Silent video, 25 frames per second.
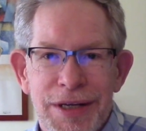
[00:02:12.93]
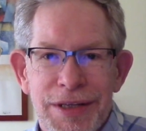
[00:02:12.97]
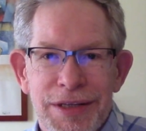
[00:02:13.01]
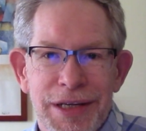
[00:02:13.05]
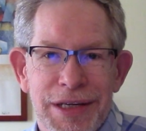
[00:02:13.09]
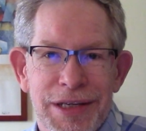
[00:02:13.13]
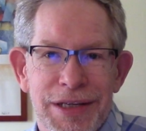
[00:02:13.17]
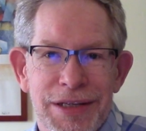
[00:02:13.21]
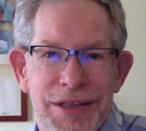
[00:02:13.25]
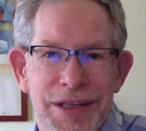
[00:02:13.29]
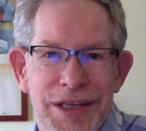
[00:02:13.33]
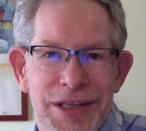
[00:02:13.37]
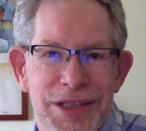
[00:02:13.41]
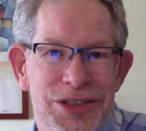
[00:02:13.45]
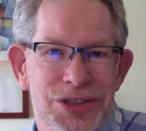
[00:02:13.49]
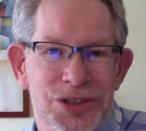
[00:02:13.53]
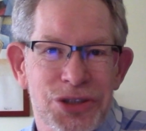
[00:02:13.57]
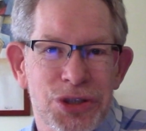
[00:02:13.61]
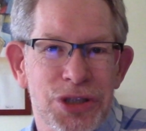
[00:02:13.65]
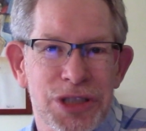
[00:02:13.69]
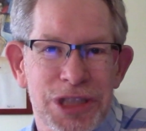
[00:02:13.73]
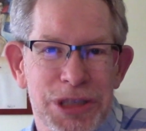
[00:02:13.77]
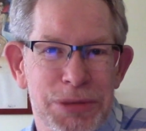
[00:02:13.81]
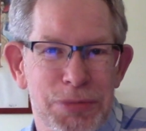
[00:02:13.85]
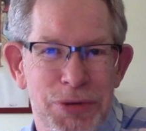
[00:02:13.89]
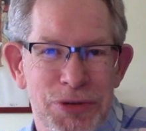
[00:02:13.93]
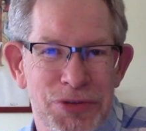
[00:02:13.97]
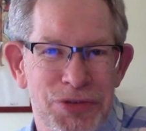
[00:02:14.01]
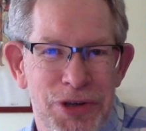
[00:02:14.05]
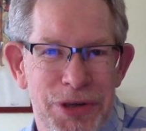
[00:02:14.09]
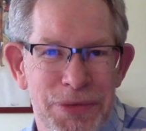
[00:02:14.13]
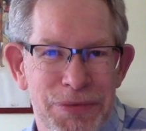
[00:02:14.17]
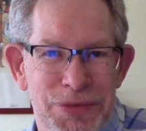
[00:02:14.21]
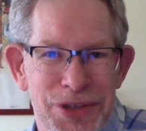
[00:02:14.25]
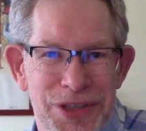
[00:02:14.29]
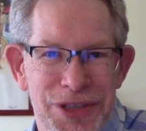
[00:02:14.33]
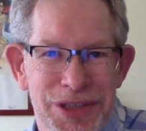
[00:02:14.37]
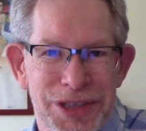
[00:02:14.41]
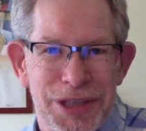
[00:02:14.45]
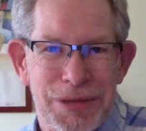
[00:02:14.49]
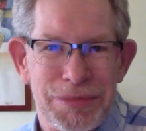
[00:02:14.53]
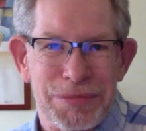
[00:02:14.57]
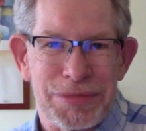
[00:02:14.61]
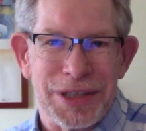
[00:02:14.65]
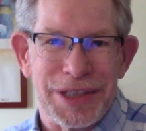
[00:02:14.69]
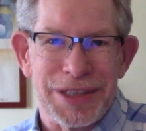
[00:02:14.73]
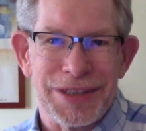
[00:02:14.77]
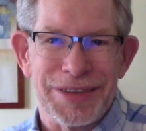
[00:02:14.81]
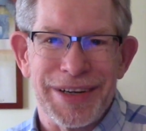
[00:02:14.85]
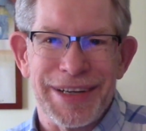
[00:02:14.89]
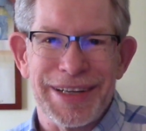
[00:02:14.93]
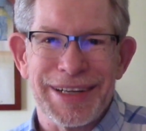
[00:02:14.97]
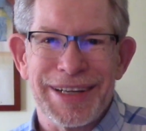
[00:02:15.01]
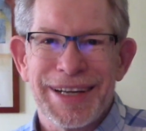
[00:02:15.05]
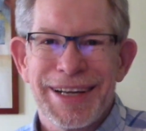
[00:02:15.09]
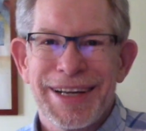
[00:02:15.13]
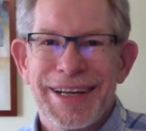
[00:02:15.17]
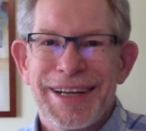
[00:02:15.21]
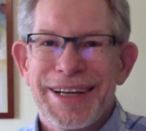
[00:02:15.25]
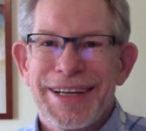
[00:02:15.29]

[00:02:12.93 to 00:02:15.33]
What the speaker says: like a circus performer or something, right?